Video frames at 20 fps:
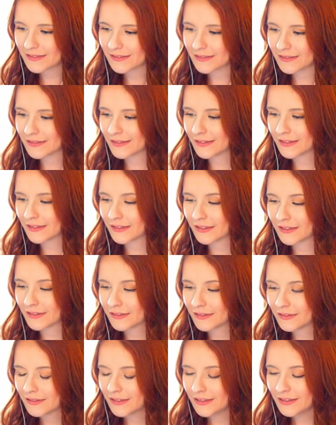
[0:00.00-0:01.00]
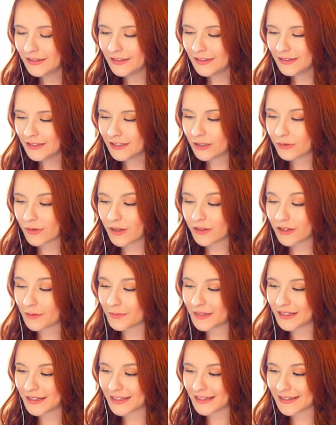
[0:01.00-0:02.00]
Ugh. You're
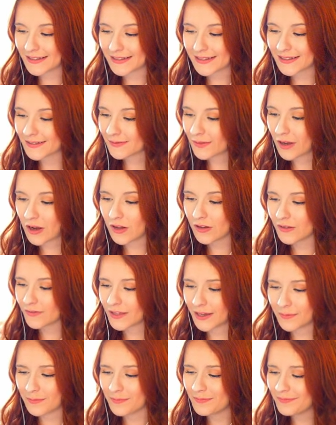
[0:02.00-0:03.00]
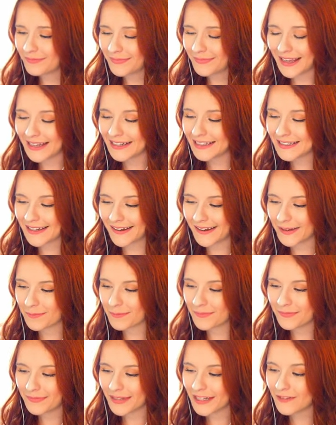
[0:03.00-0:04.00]
welcome to these, all of them,
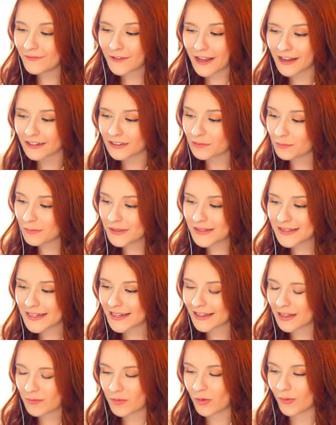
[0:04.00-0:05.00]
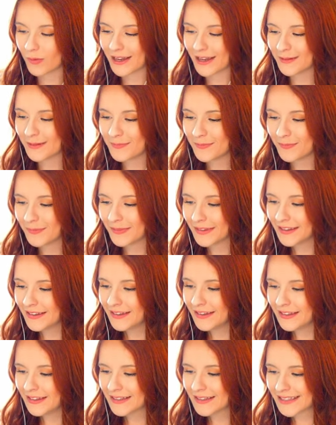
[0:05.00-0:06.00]
anytime. In fact, please take them away.
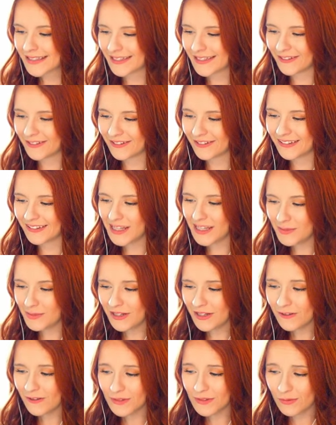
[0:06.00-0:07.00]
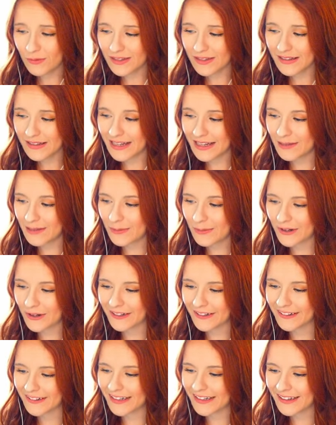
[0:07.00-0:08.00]
Still, let me know if you want any
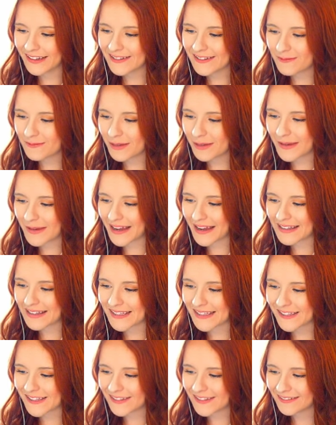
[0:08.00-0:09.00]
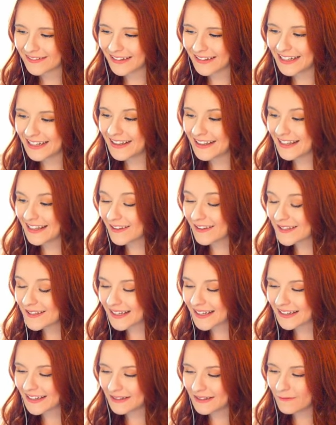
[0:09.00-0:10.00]
more, and I'll do my best. Anything else I
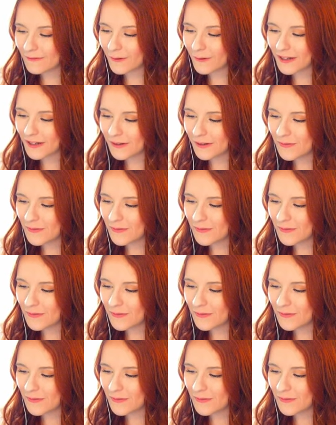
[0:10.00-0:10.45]
can do for you?